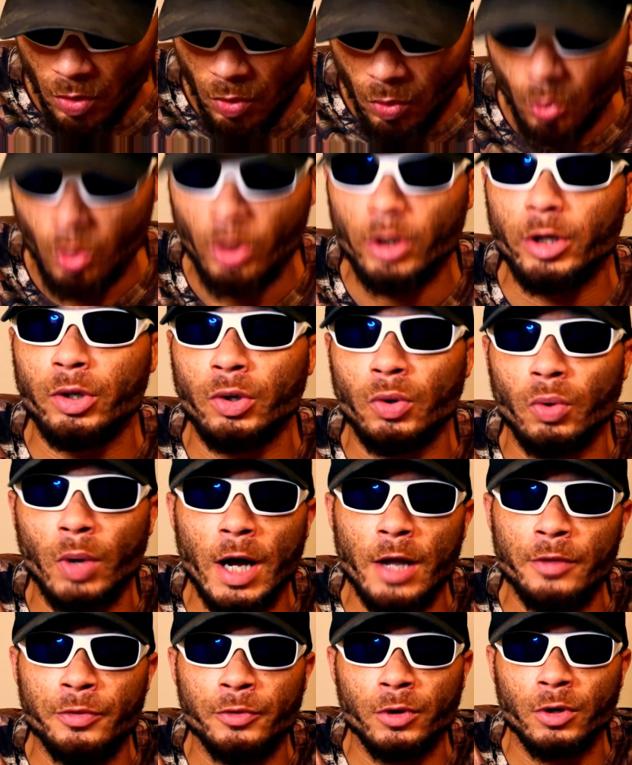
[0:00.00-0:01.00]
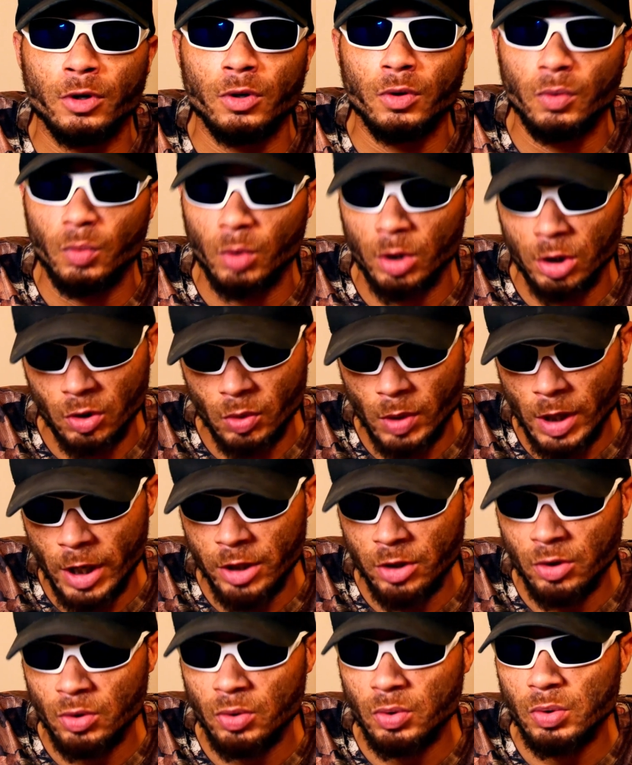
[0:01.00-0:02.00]
what do I throw? What do I
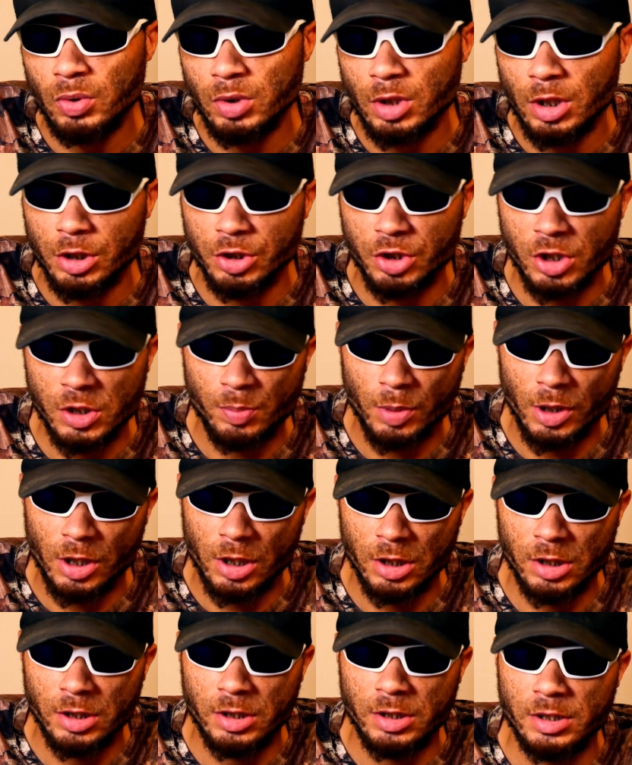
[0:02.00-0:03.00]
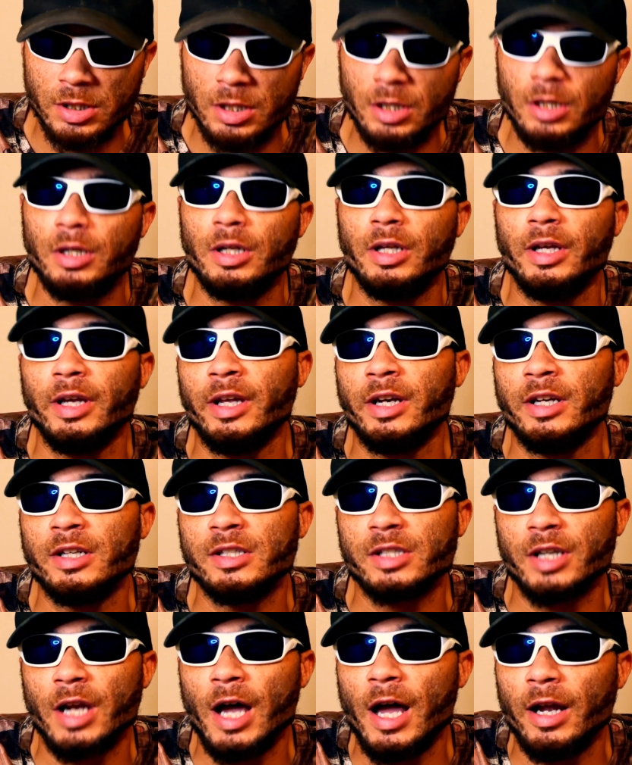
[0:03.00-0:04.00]
use? Just because it
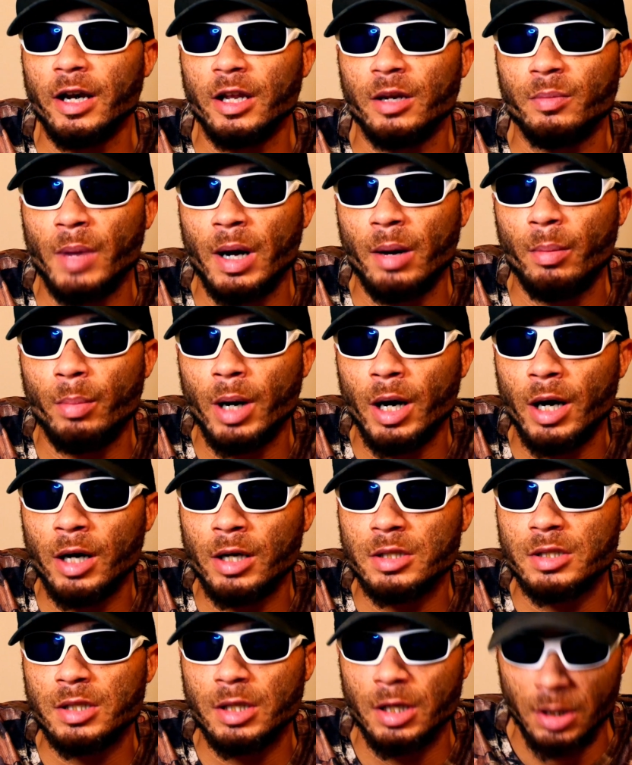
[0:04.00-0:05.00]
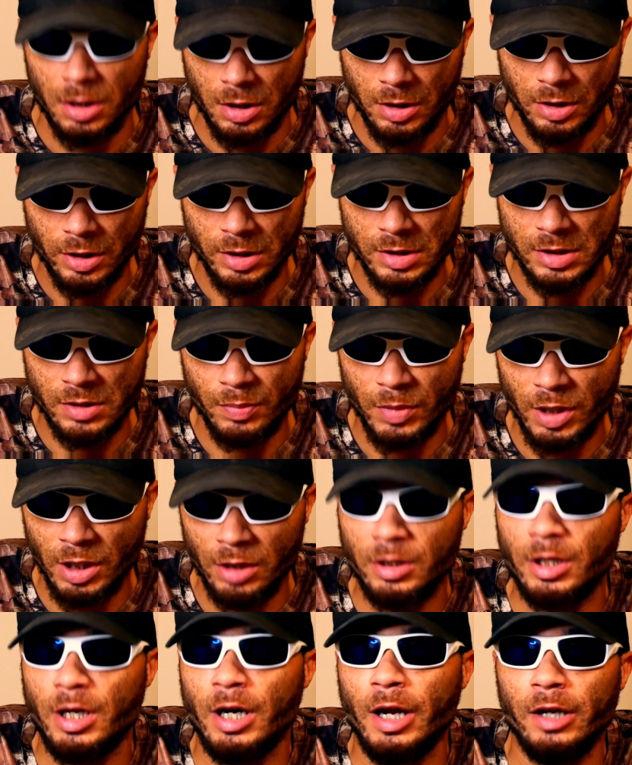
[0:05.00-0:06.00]
is not in my box doesn't
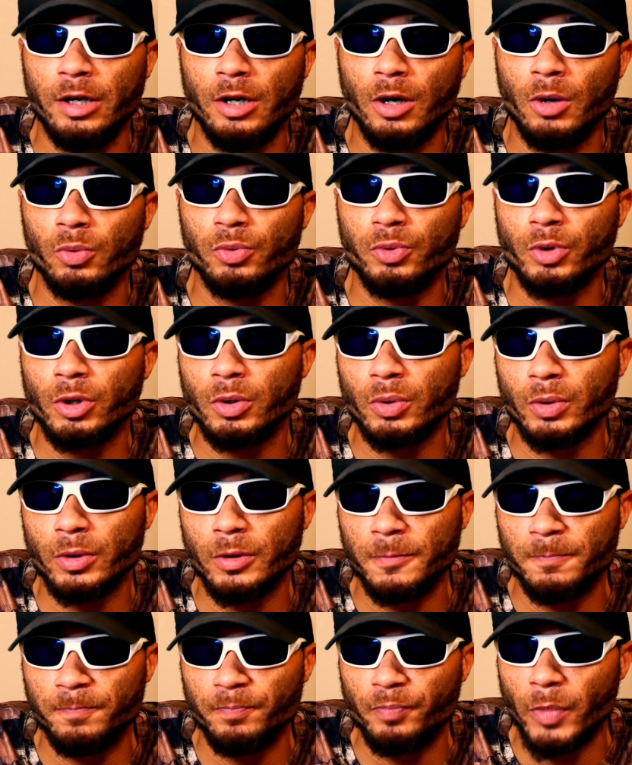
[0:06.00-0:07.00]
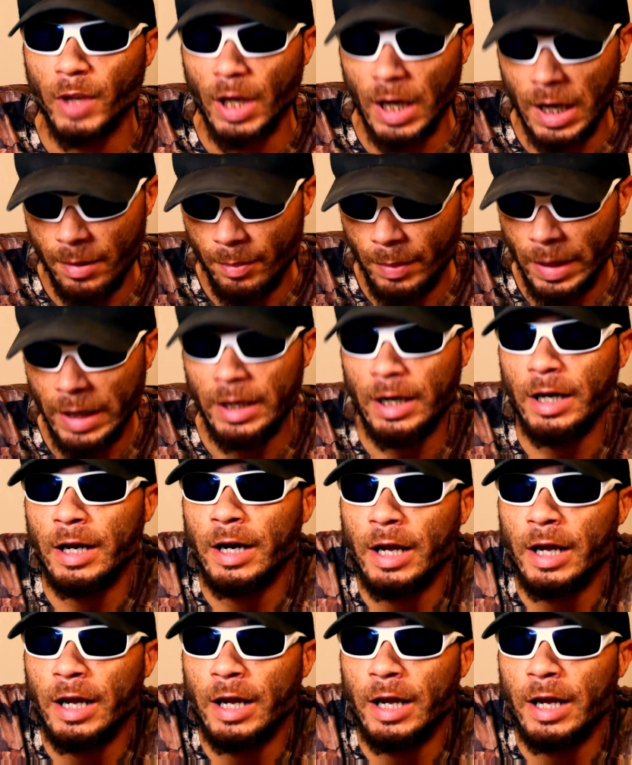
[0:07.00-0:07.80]
mean that I don't throw it. I might not